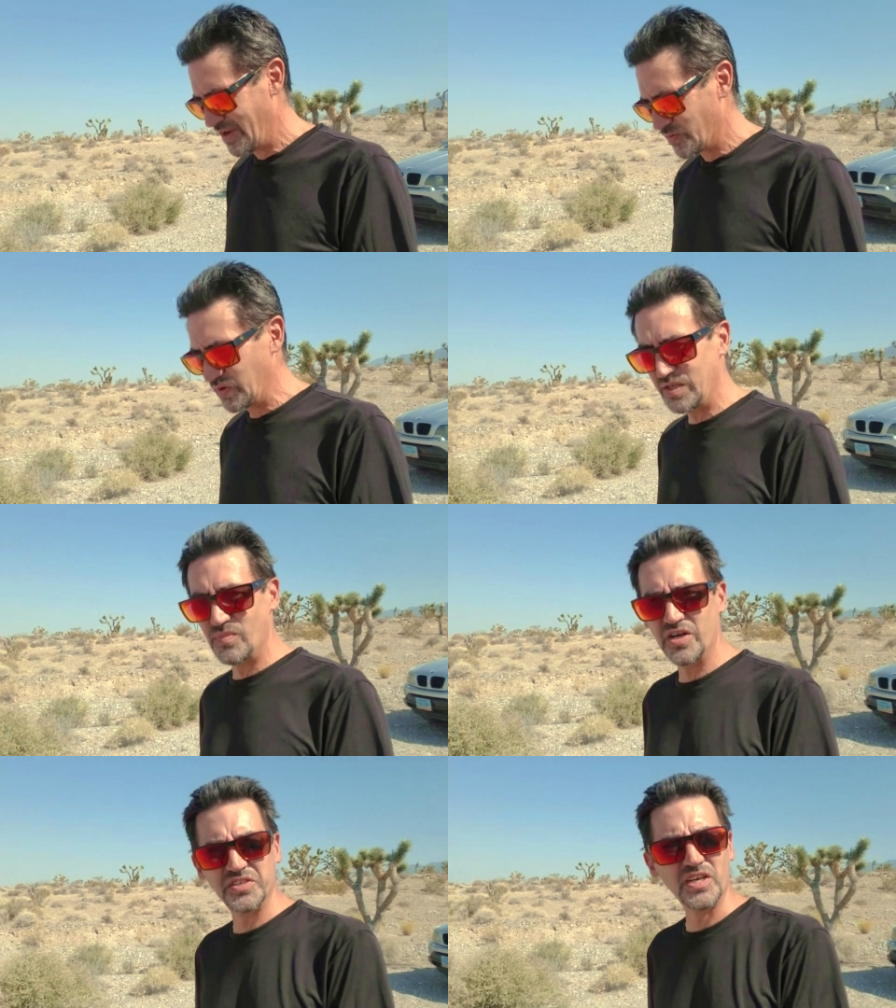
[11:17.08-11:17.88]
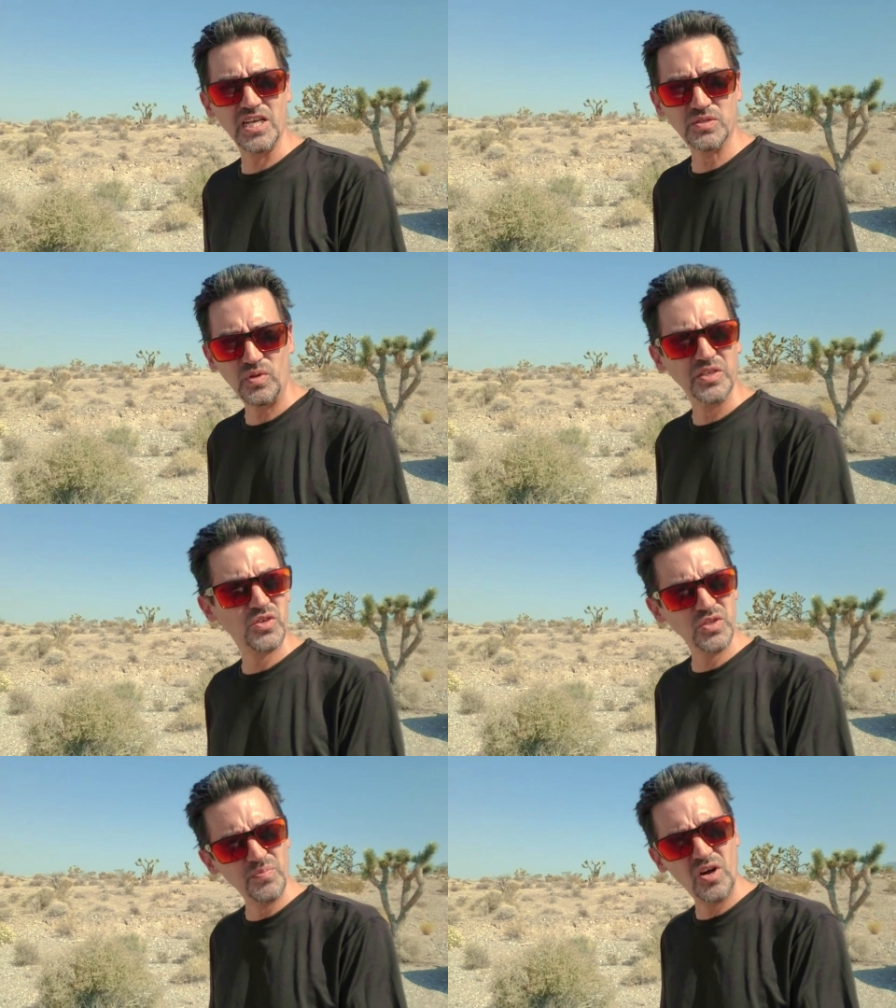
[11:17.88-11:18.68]
really monetizable. I
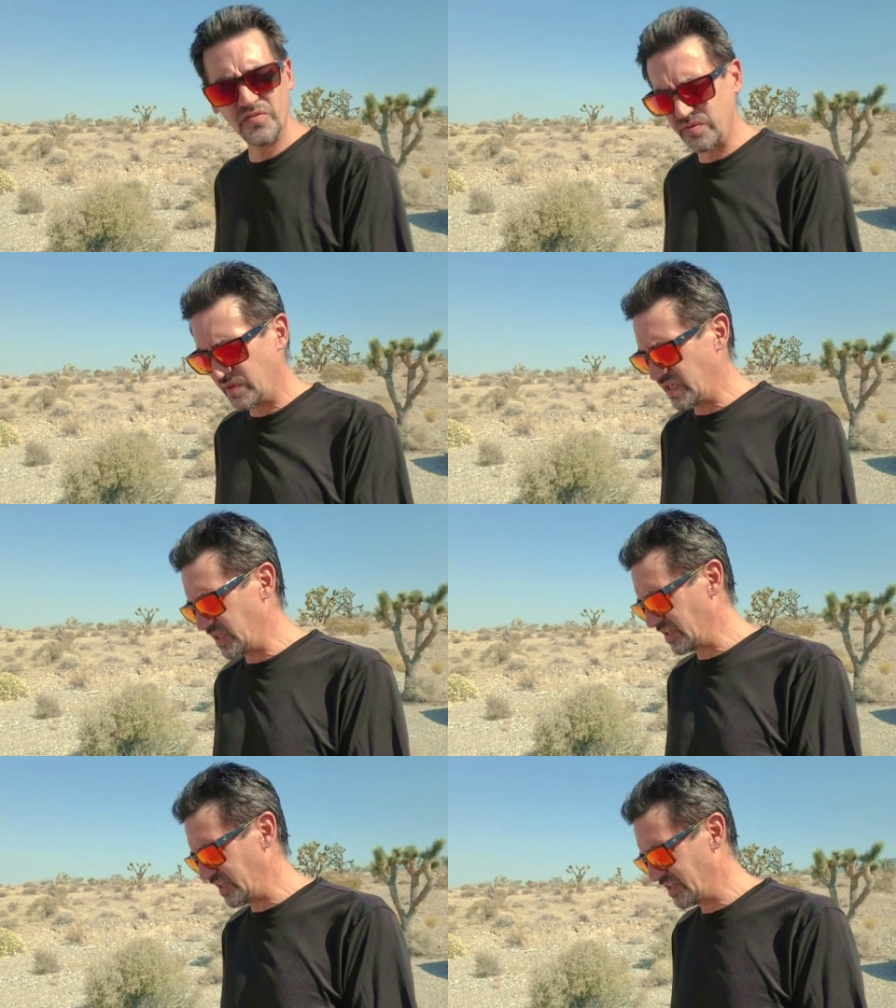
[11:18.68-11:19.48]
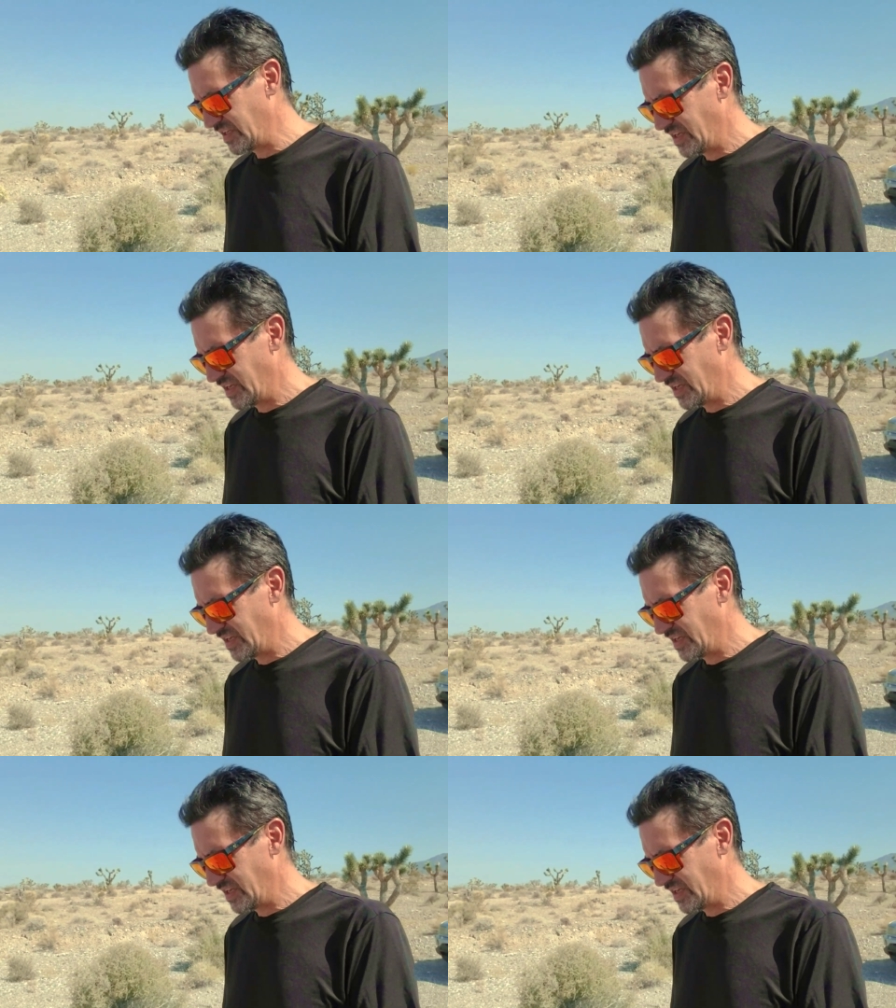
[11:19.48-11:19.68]
turn them off immediately.